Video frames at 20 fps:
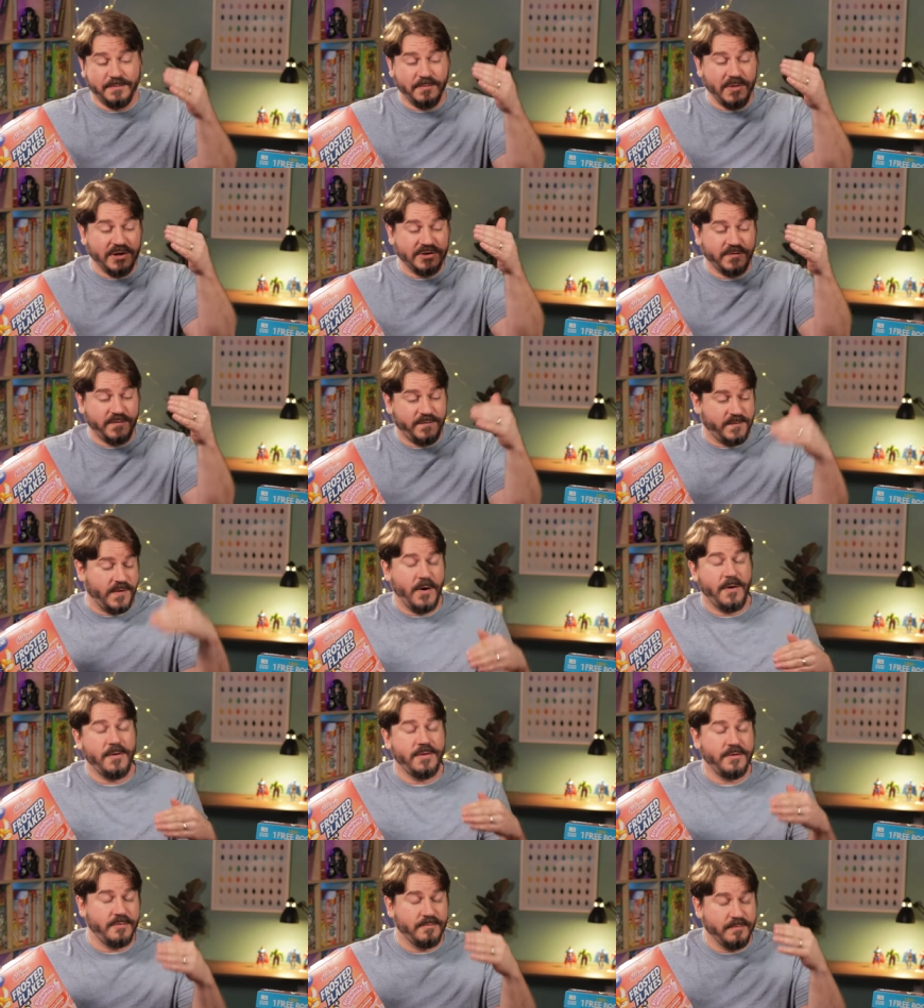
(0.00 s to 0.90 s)
is much
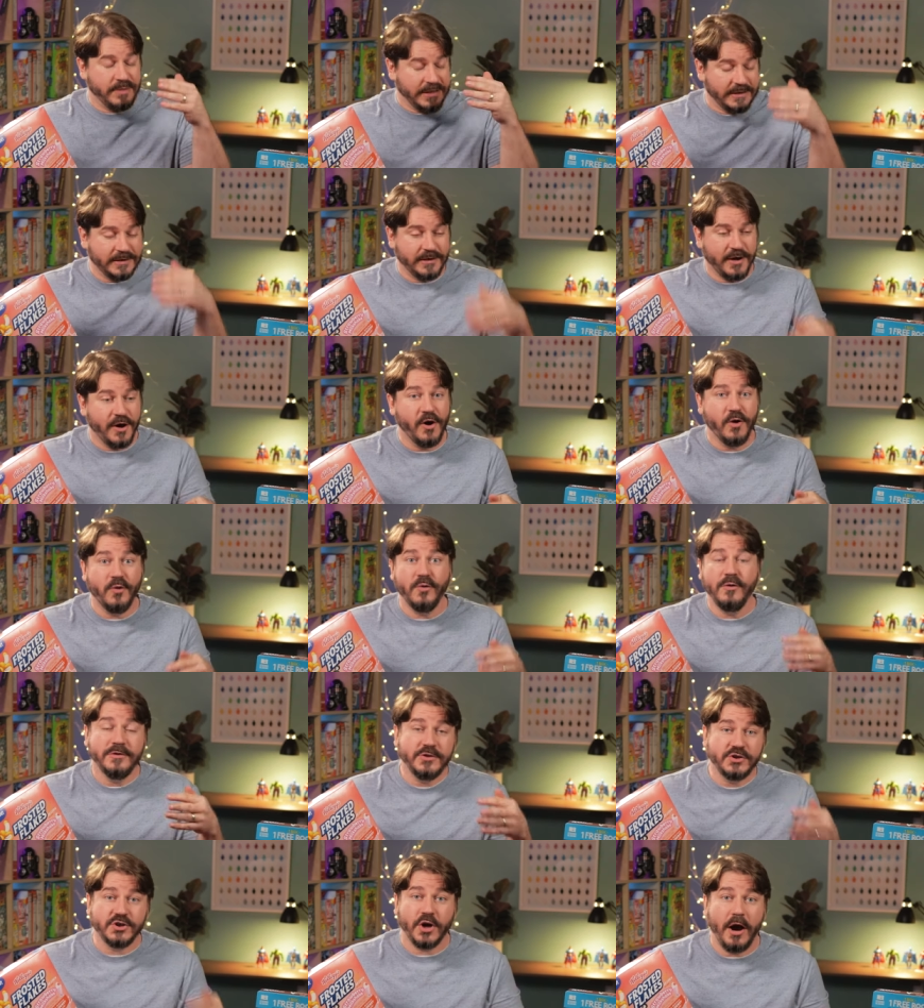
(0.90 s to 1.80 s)
farther
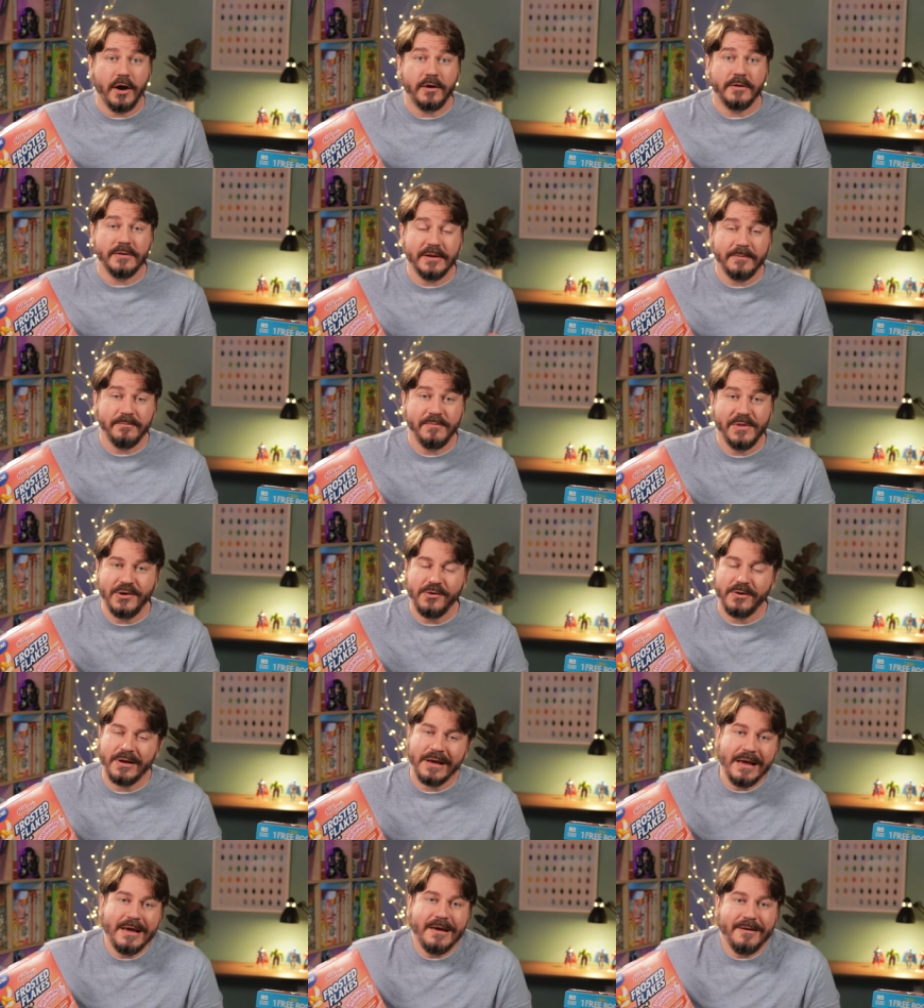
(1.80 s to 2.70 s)
below chocolate
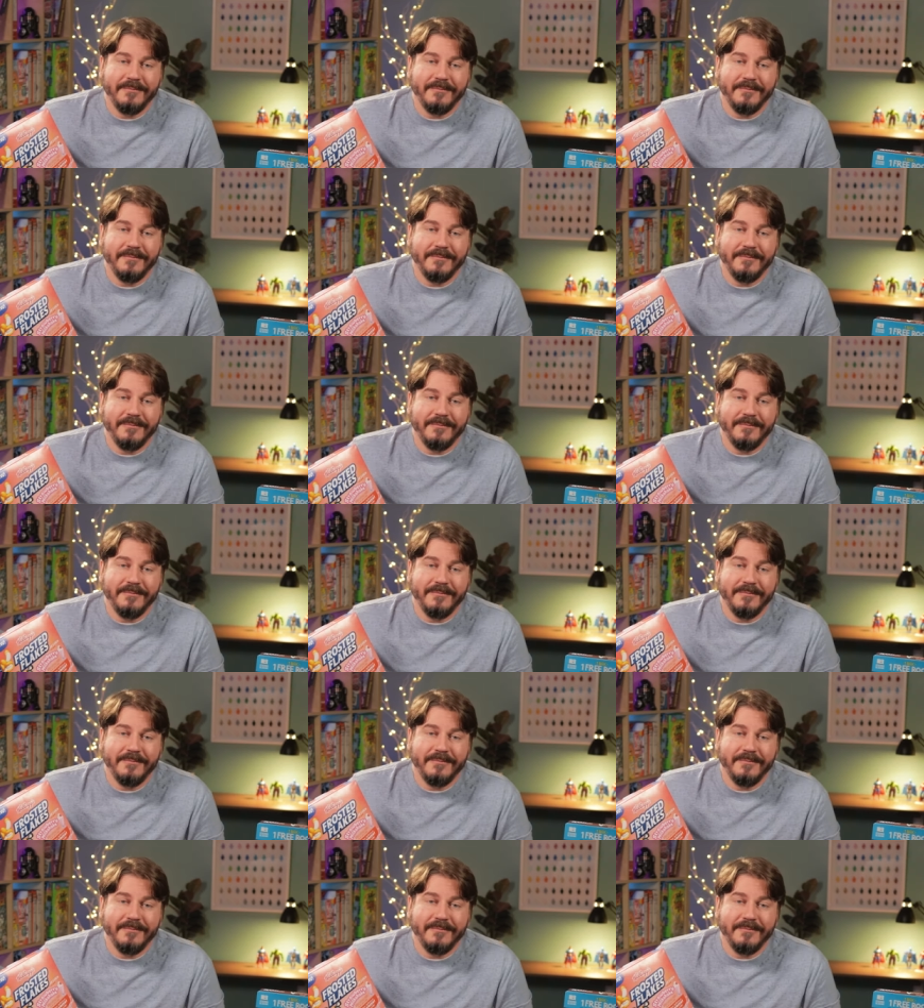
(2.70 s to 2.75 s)
milk,